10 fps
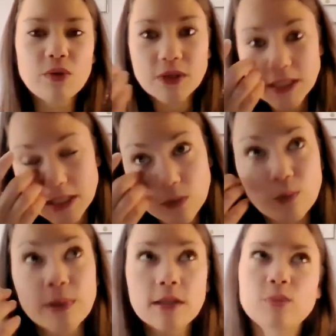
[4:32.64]
this is a
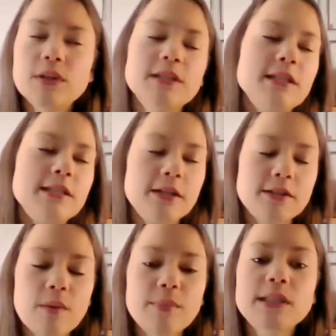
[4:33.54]
really, really detailed
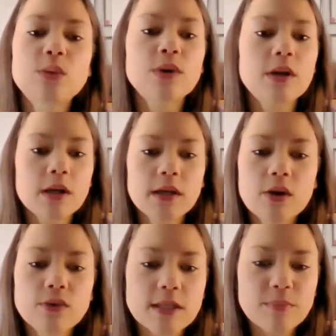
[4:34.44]
topic, so we're not going to
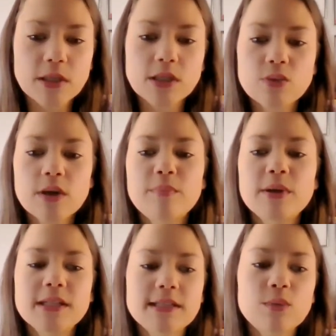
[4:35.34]
go deep into it, but
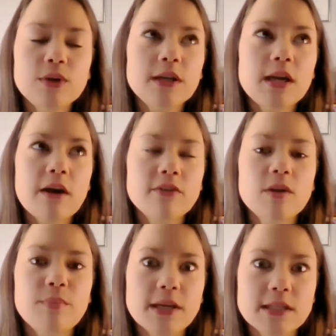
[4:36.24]
instead we're going to cover
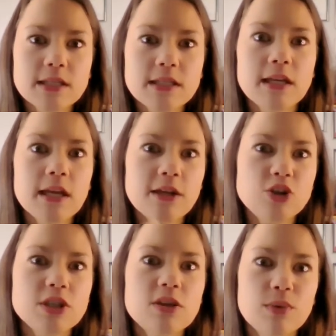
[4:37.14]
the basics today in
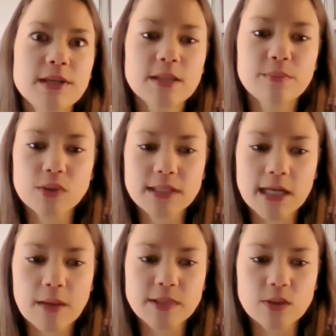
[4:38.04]
just 3 simple
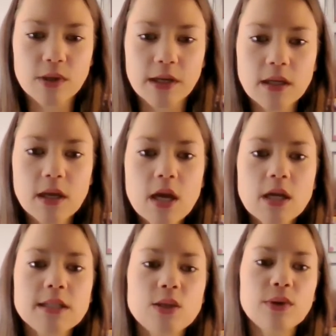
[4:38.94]
steps, okay?
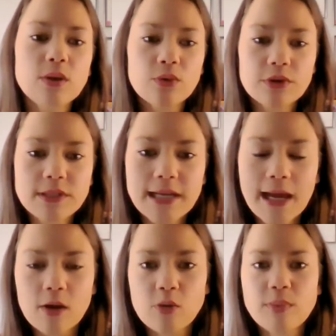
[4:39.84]
So in order to
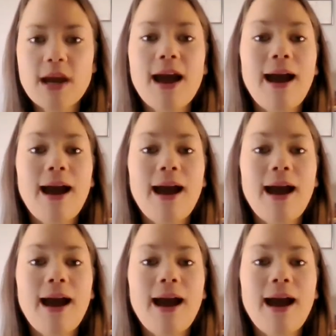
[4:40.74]
help